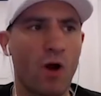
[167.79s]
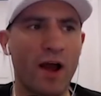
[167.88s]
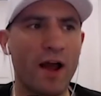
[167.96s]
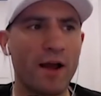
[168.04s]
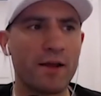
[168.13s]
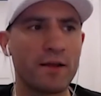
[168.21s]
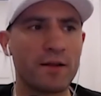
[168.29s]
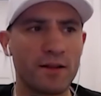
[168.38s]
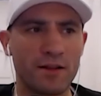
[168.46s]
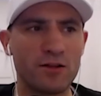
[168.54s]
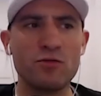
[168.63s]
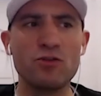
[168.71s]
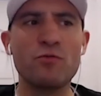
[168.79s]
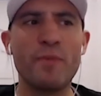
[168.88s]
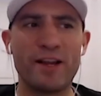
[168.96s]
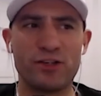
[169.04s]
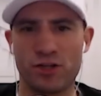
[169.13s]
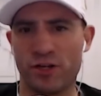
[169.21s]
you know, you
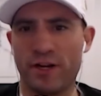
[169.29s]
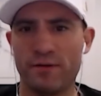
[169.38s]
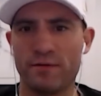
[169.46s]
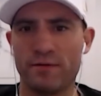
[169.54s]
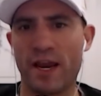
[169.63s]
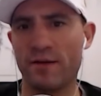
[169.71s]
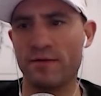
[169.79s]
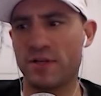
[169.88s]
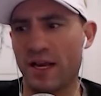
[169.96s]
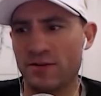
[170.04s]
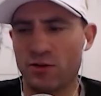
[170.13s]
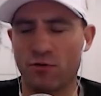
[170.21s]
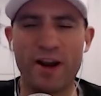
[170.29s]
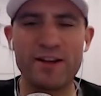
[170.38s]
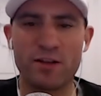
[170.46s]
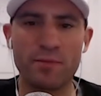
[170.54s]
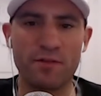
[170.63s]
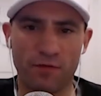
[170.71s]
mentioned it. Toews has the right
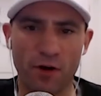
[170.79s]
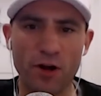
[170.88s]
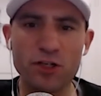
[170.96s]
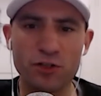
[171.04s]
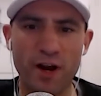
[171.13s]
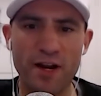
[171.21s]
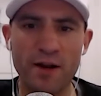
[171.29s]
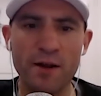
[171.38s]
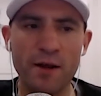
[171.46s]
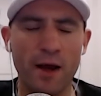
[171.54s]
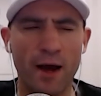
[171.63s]
to be frustrated.